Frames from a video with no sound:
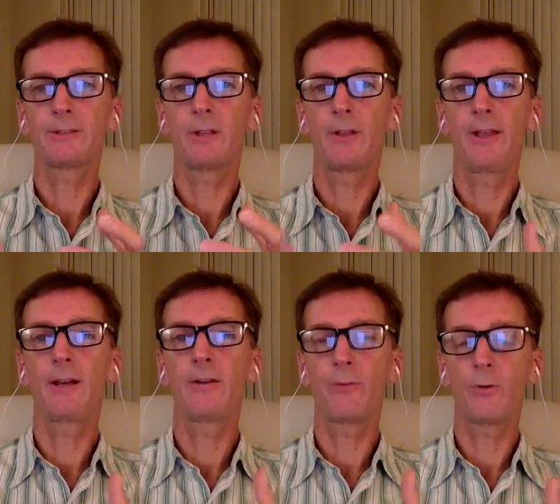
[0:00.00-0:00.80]

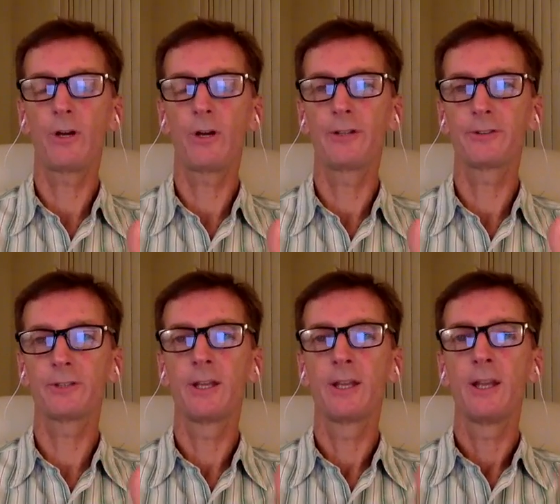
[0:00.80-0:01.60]
there for us.
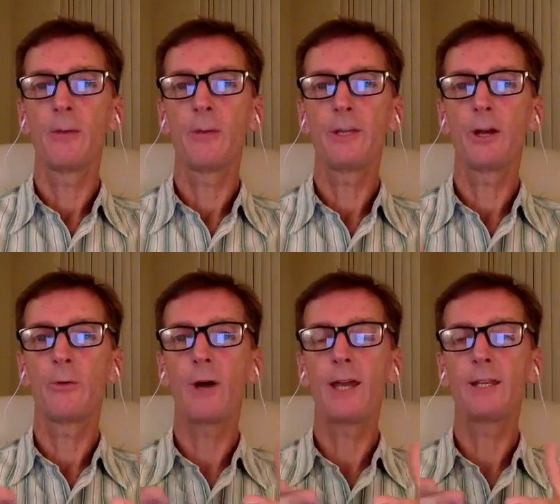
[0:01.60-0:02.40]
We go
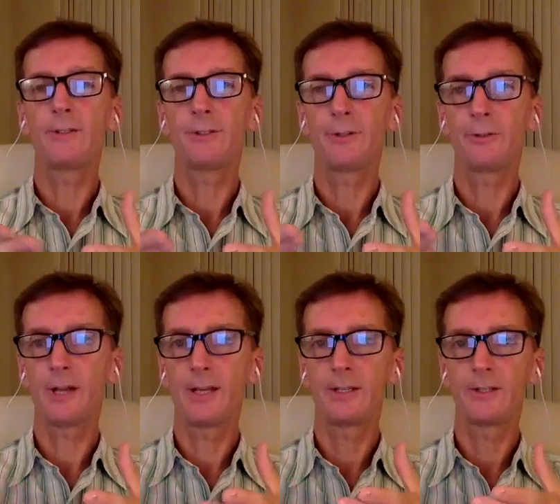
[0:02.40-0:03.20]
right into
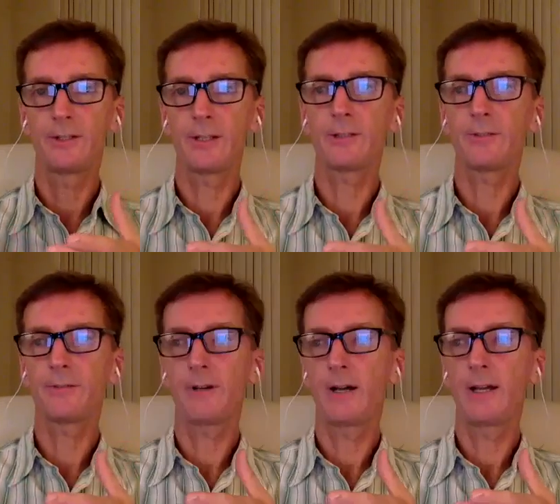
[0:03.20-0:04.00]
trying to
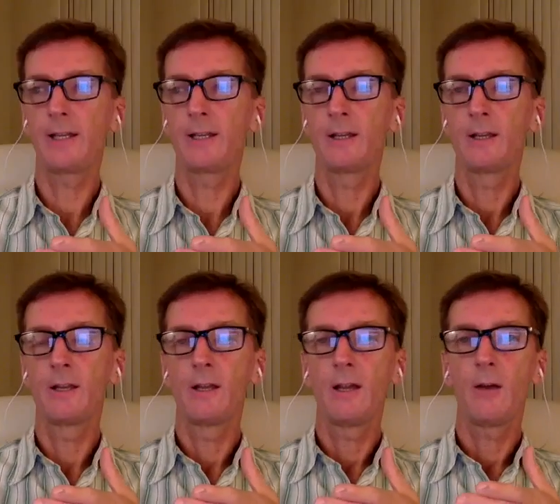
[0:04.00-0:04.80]
justify
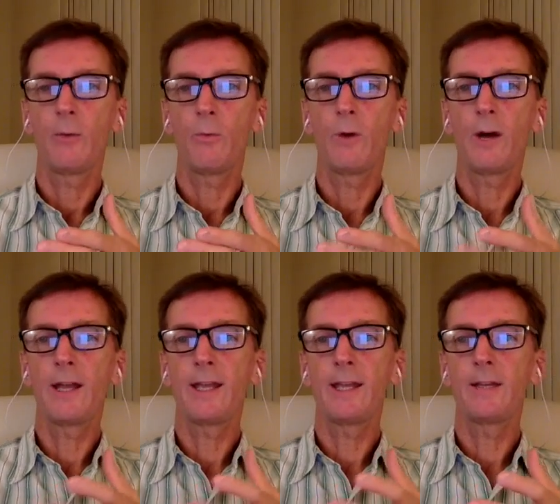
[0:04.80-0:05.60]

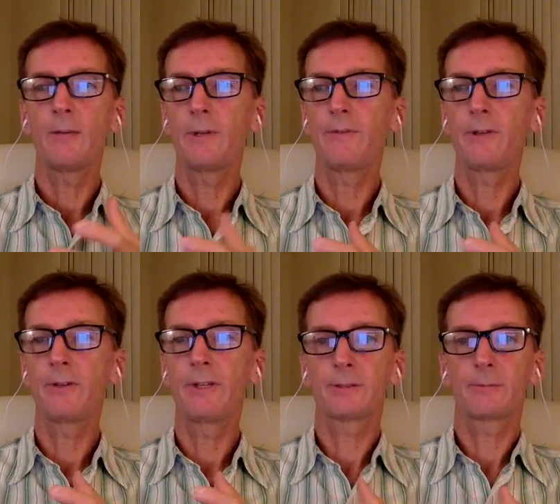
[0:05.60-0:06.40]
why we feel
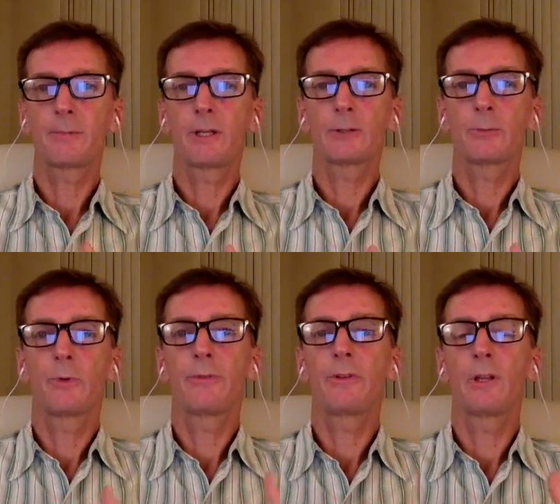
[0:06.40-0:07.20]
this because we
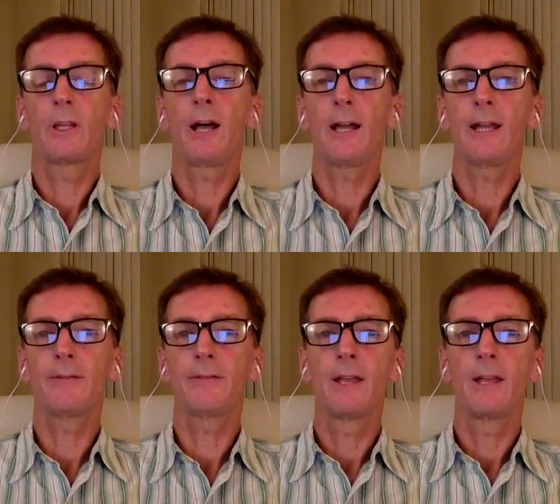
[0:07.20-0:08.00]
want to feel
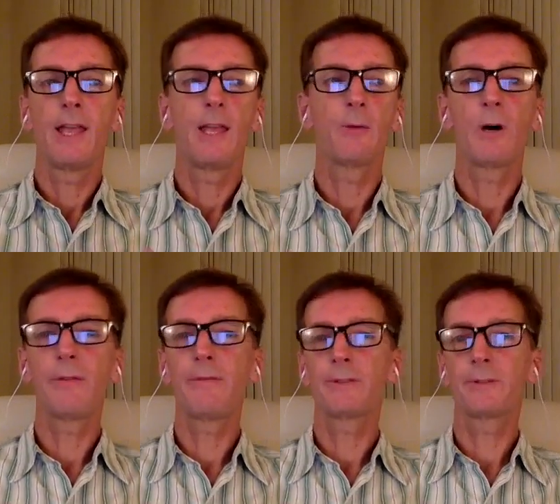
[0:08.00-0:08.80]
alive. And what
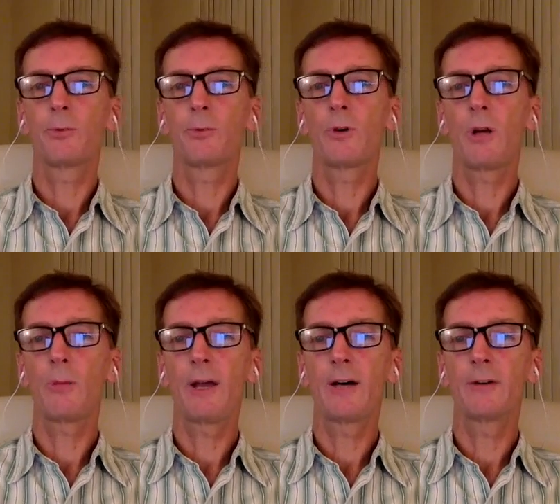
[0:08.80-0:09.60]
if it's more
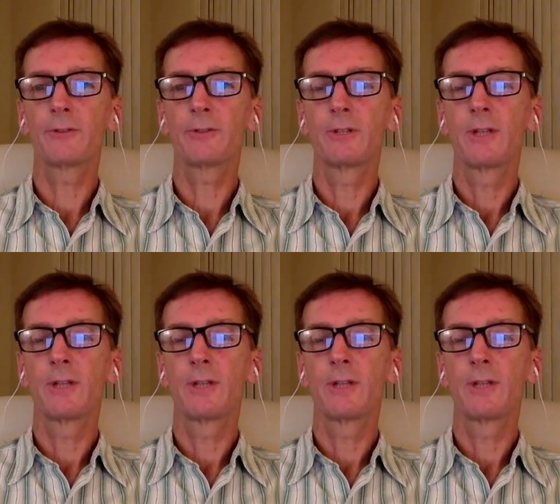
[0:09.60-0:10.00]
about